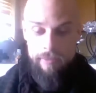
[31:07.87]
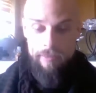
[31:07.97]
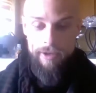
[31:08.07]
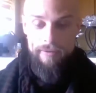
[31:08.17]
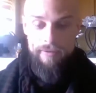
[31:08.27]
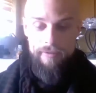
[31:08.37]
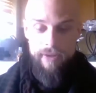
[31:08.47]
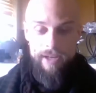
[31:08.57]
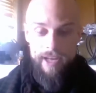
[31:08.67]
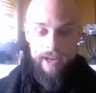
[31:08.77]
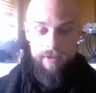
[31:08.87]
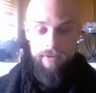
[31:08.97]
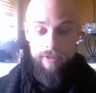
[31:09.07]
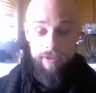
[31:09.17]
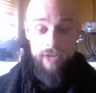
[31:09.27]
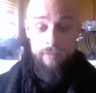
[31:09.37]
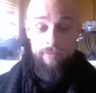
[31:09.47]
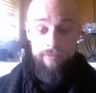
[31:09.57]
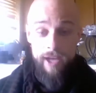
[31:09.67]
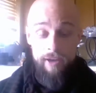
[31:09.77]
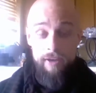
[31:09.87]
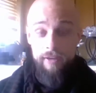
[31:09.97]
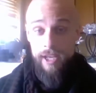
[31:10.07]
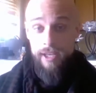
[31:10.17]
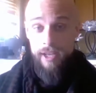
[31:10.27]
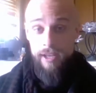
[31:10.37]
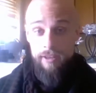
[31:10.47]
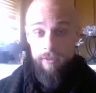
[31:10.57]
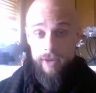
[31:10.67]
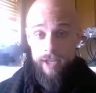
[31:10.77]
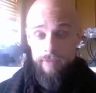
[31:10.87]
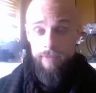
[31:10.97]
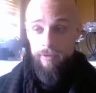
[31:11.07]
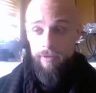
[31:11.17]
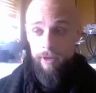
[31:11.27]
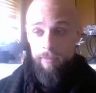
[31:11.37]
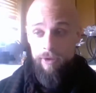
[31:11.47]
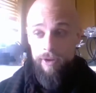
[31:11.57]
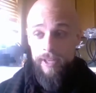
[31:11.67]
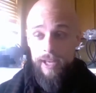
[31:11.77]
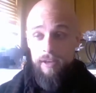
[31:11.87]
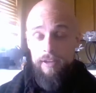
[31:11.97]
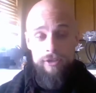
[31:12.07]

But right now, the tribe of fire, aka the white people, are burning out of